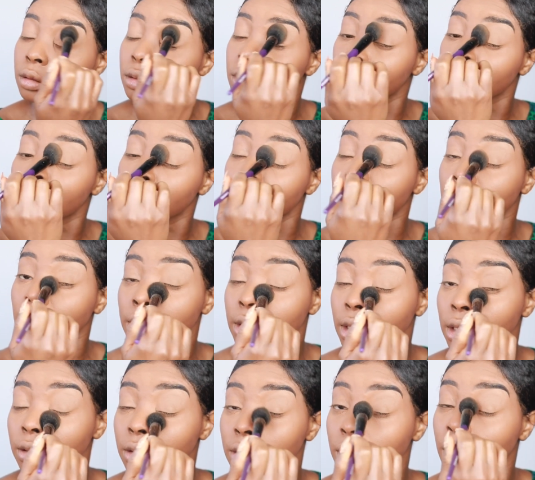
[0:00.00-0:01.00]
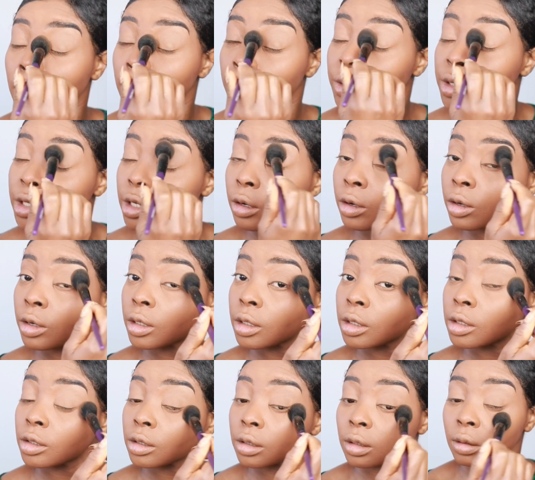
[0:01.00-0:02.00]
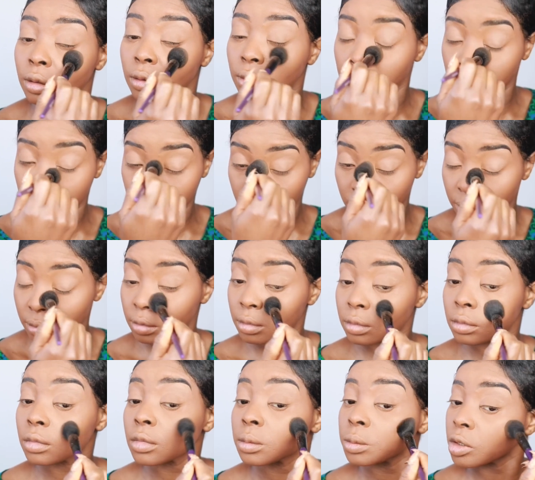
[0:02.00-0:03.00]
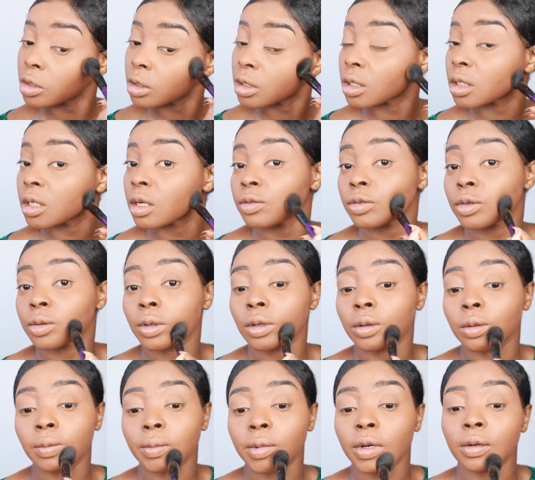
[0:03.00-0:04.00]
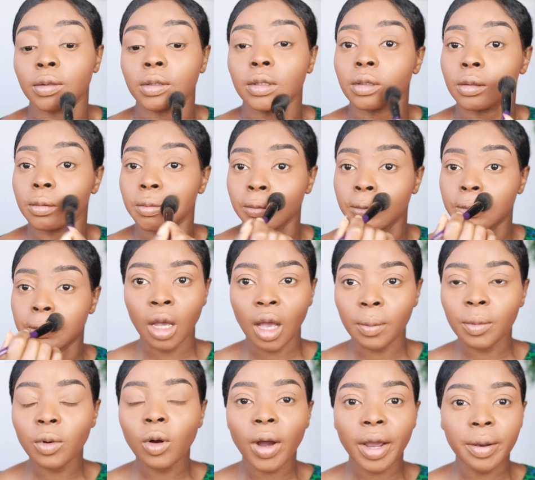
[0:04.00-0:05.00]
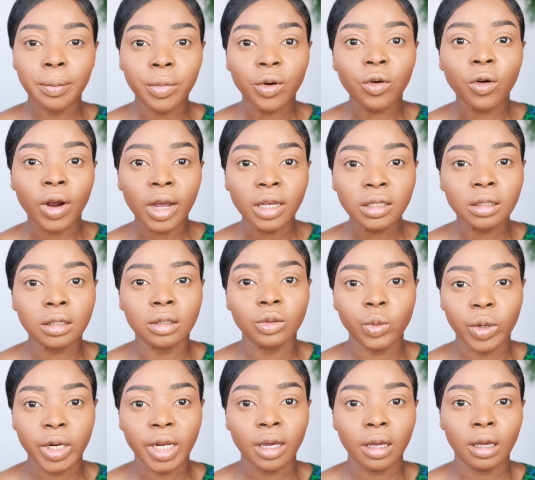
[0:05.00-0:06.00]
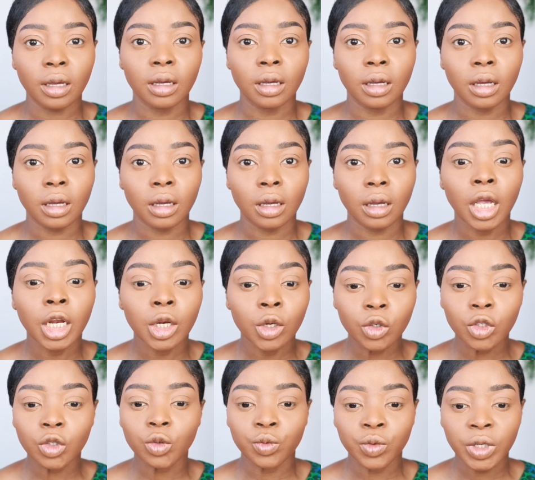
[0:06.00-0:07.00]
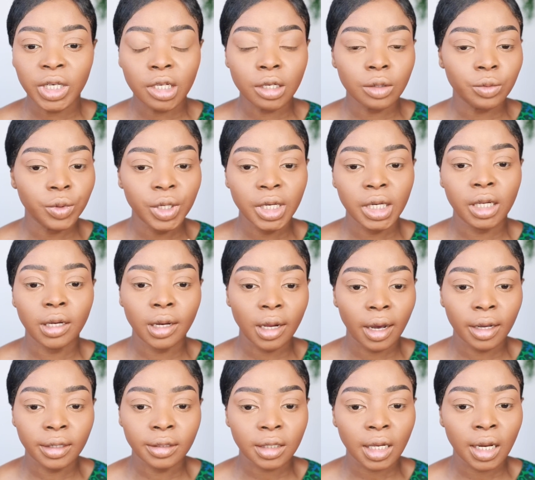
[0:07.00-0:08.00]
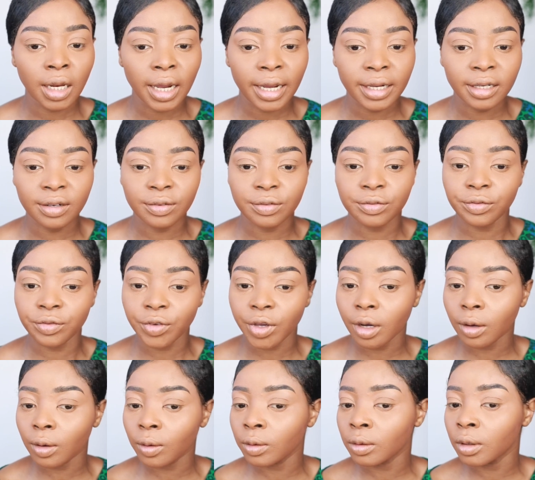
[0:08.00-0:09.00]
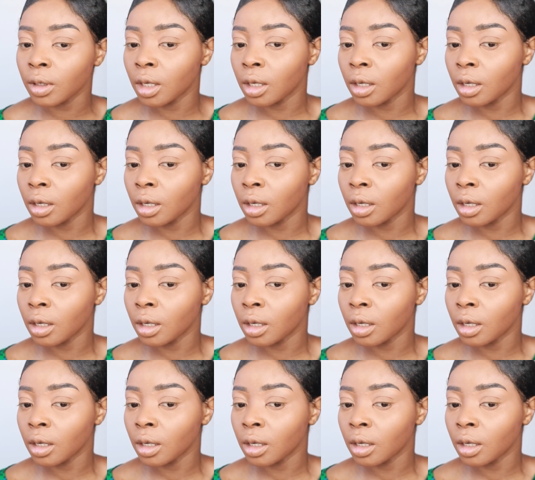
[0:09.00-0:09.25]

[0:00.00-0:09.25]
because I tend to get really oily, so I'm just setting everywhere with powder. I'm quite impressed with it. It looks really nice. I like the feel.